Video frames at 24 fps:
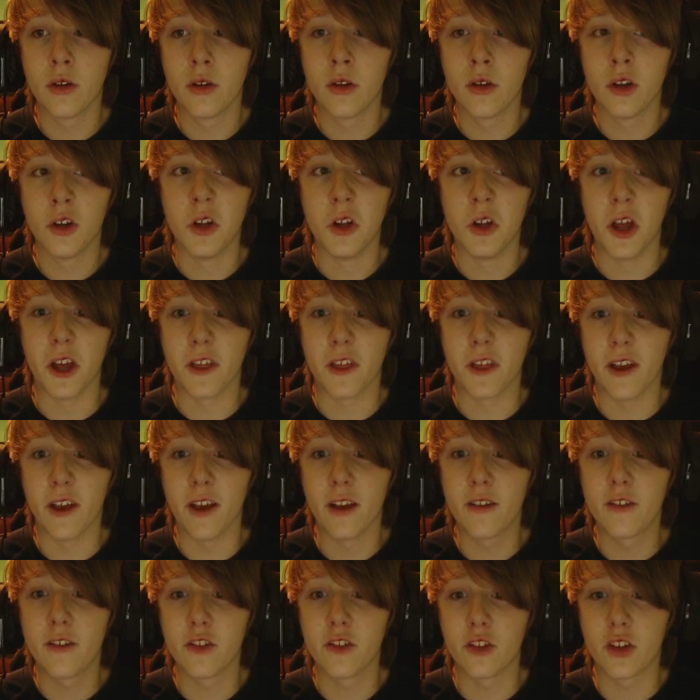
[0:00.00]
Like this?
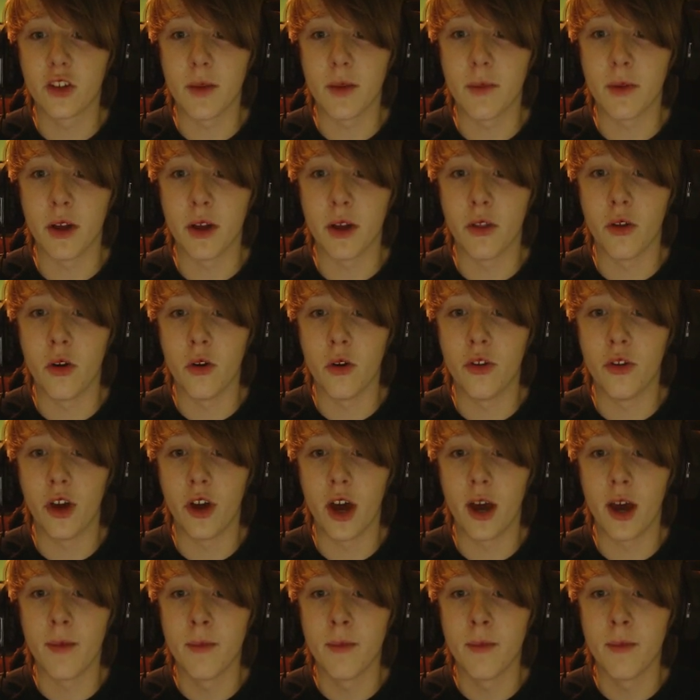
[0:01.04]
Just keep it on the whole time?